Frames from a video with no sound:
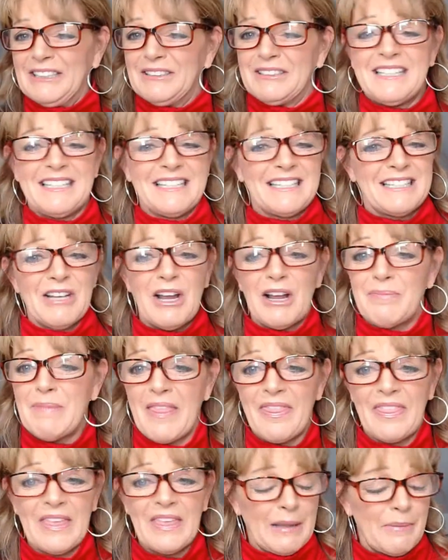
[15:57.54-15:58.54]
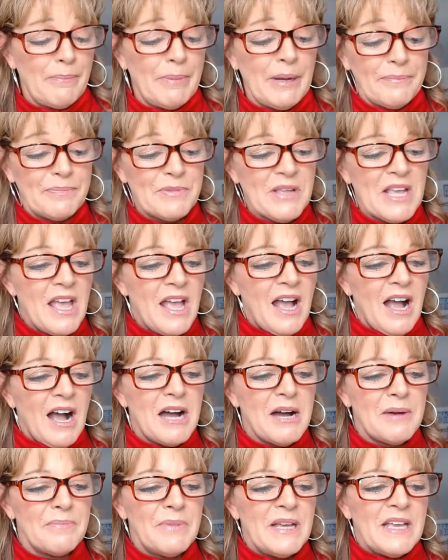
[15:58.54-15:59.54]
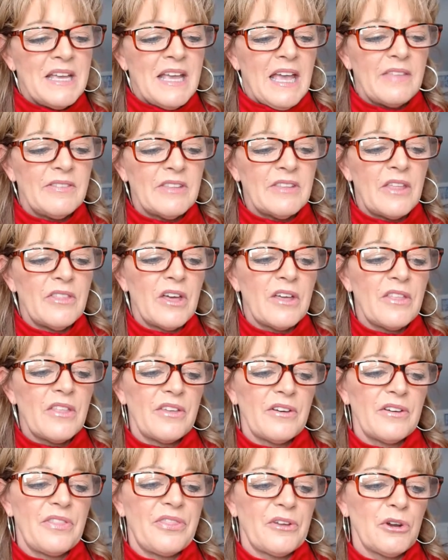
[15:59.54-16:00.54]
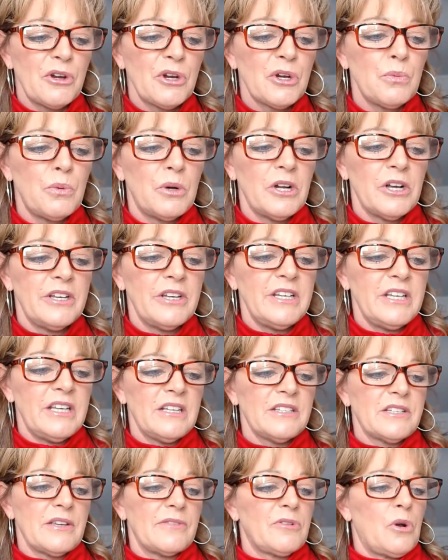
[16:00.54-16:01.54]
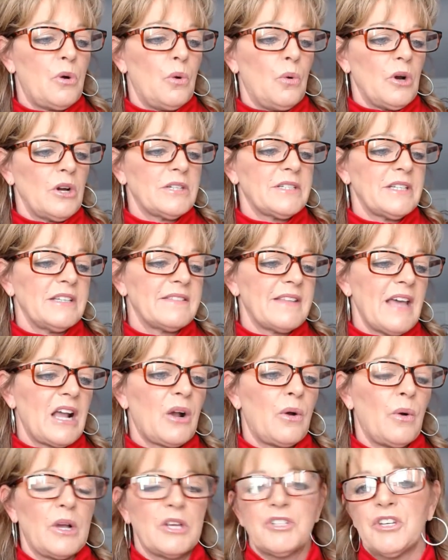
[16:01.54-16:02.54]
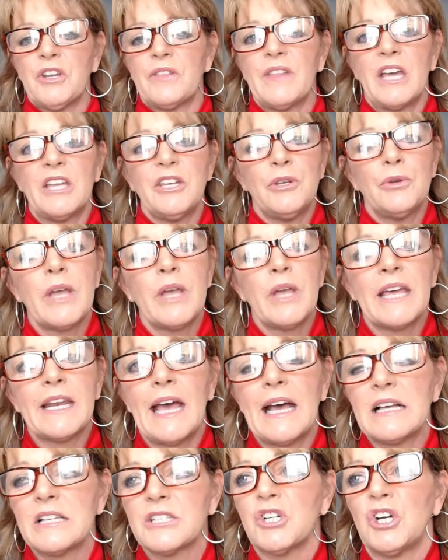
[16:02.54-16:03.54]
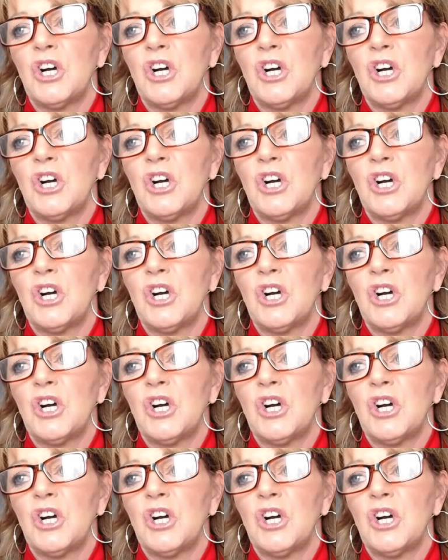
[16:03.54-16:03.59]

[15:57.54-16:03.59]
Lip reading: it's just not my thing. But and then the third one is, of course, is that question that you get asked